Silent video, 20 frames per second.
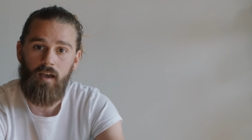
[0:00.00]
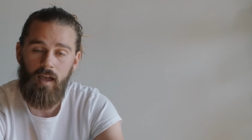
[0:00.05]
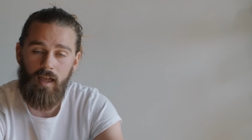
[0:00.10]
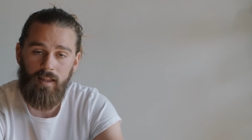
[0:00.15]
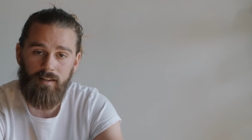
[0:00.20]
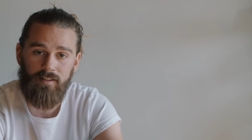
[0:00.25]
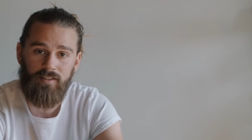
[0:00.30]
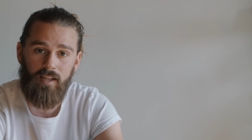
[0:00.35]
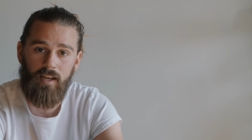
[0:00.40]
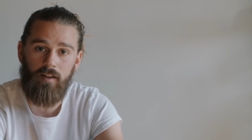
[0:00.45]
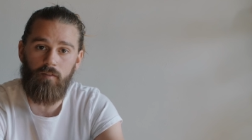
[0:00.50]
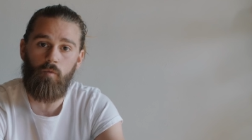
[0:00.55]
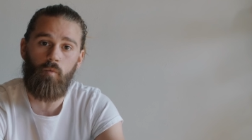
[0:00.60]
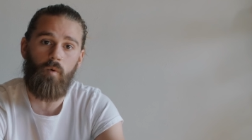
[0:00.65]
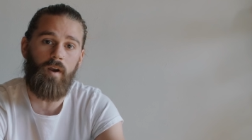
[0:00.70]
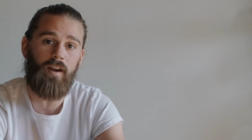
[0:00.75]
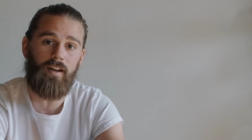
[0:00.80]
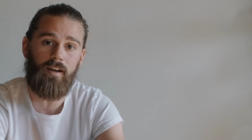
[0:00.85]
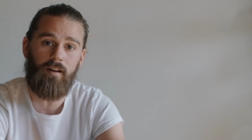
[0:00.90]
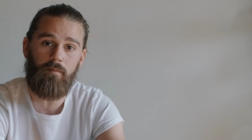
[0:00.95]
instead of
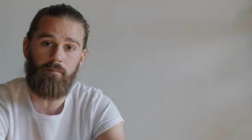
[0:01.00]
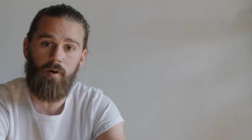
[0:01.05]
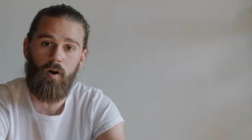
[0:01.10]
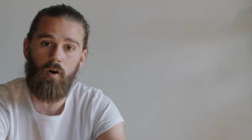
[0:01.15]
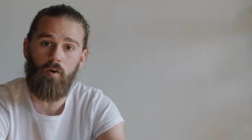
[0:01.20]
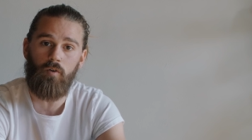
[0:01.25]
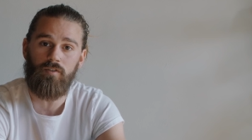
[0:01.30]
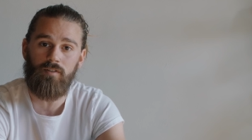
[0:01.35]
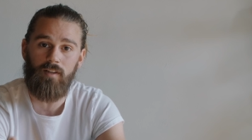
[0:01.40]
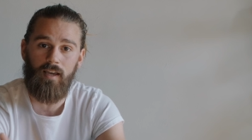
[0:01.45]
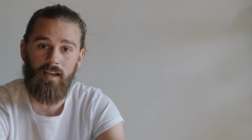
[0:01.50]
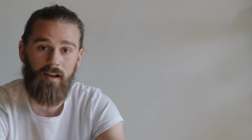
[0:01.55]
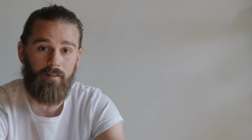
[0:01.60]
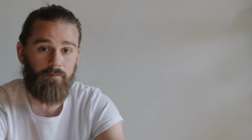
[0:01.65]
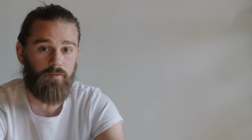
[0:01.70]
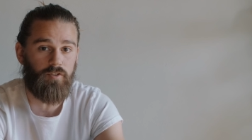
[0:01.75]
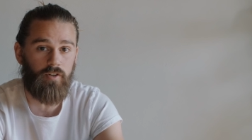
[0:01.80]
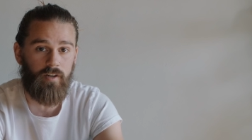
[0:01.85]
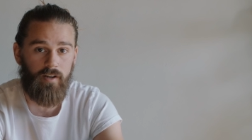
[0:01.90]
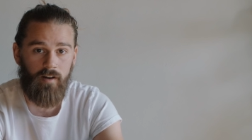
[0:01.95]
waiting in post like
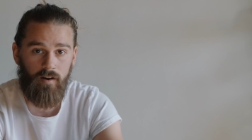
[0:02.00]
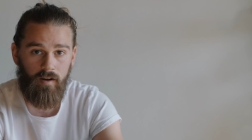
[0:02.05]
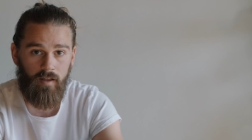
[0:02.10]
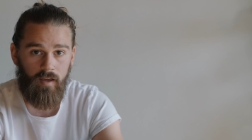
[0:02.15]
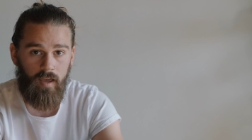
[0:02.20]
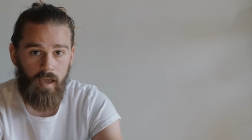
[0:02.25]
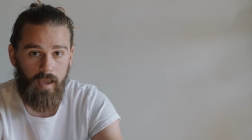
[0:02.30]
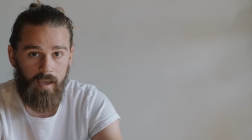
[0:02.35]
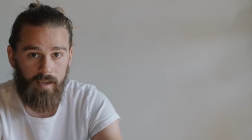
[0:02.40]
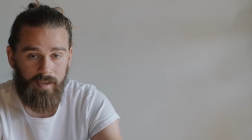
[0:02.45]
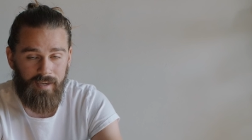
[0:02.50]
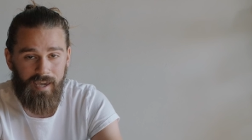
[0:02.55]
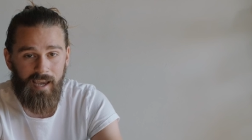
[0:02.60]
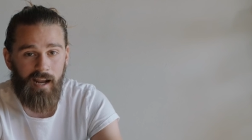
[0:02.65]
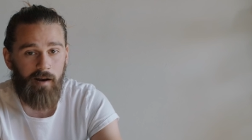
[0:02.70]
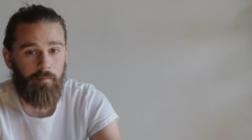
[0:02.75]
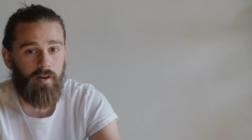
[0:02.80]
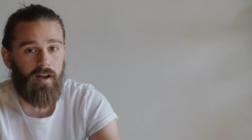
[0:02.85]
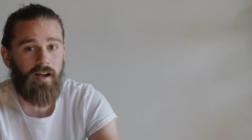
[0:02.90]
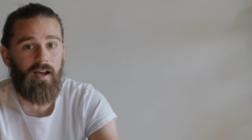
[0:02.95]
I'm shooting on a
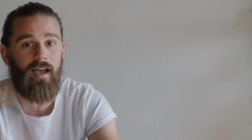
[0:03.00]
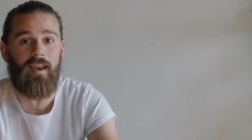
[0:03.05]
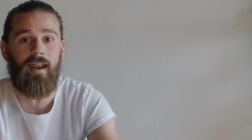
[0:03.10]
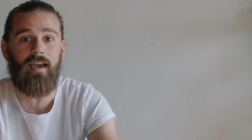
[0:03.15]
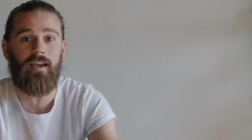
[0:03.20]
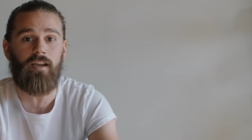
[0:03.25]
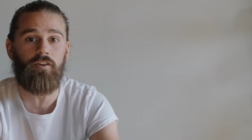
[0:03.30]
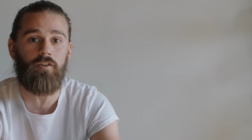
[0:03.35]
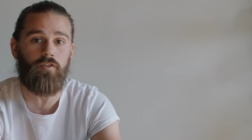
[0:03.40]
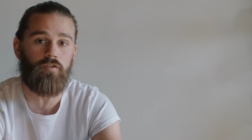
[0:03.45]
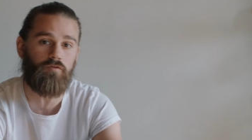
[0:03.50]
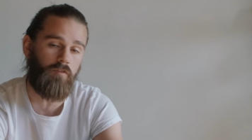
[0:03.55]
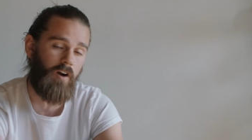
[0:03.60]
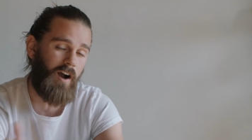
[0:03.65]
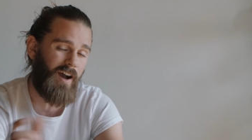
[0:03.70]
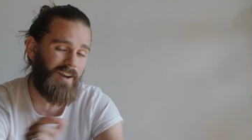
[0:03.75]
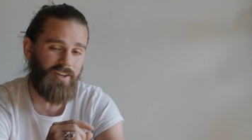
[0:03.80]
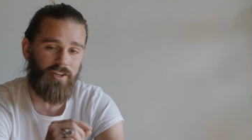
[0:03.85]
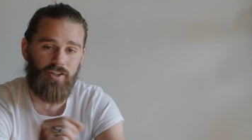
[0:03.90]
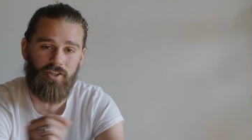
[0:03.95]
camera, and I can use
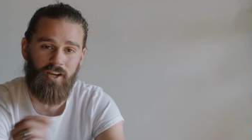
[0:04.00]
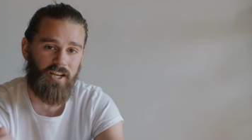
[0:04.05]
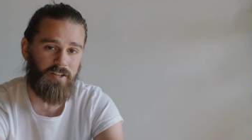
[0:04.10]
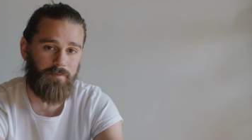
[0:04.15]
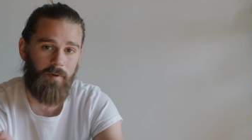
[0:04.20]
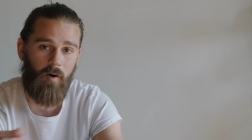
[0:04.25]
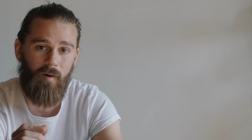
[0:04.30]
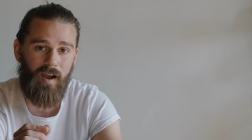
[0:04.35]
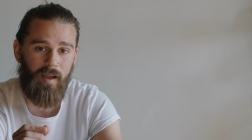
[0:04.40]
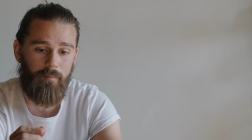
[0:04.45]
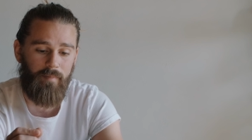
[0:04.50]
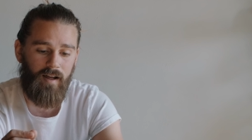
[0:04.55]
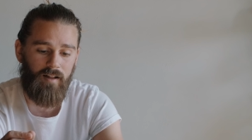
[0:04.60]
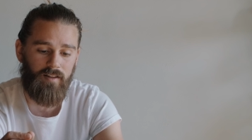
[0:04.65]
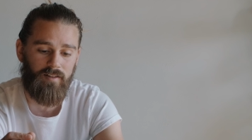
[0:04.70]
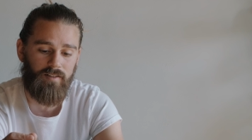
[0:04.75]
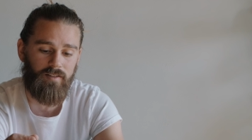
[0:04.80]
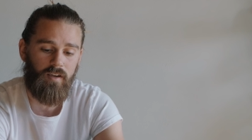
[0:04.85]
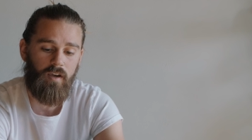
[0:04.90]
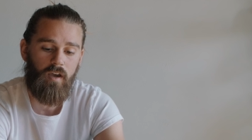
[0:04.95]
raw and just change my white
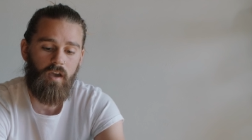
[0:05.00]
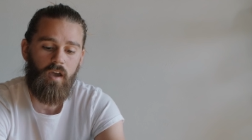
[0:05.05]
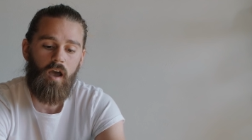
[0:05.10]
balance.